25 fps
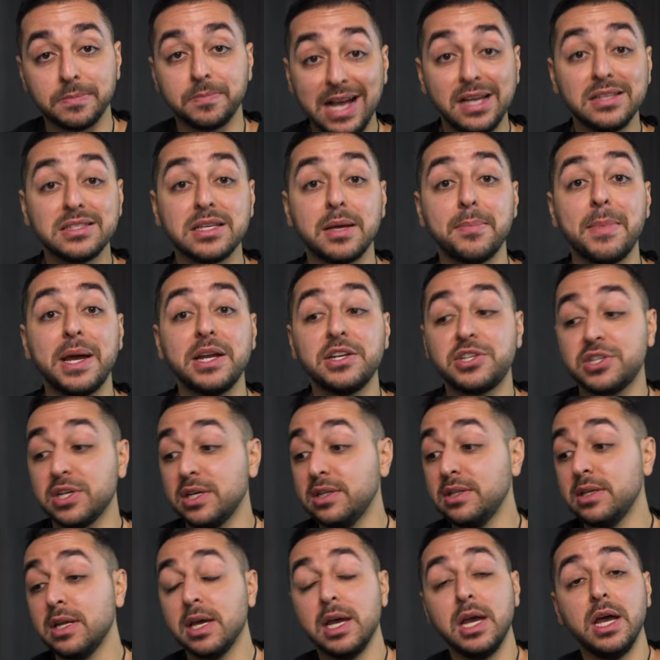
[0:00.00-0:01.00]
As I
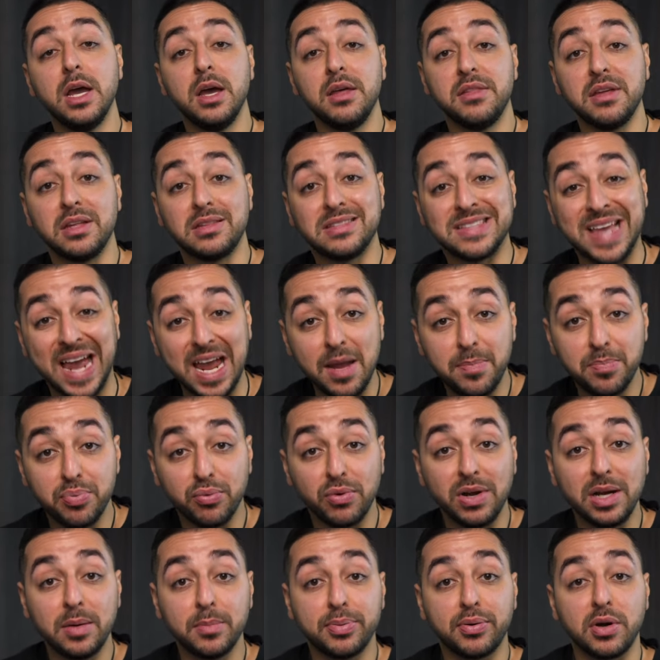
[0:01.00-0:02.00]
mentioned, the
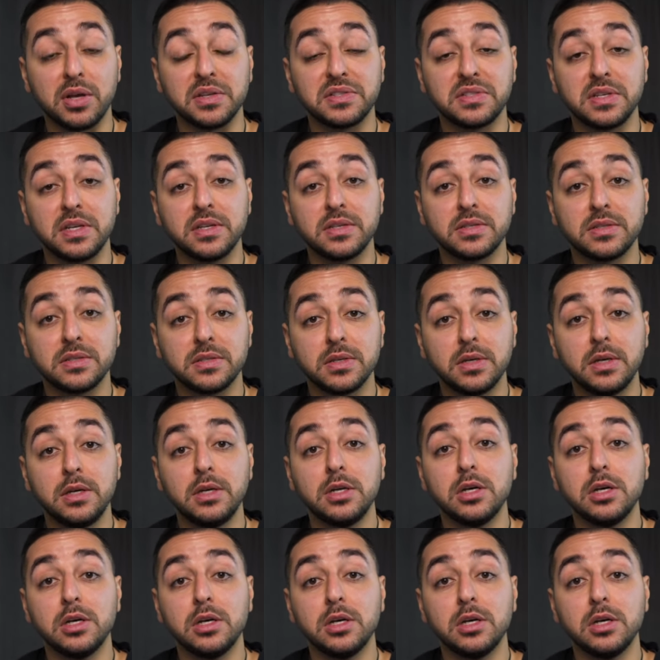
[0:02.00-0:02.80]
tapering process,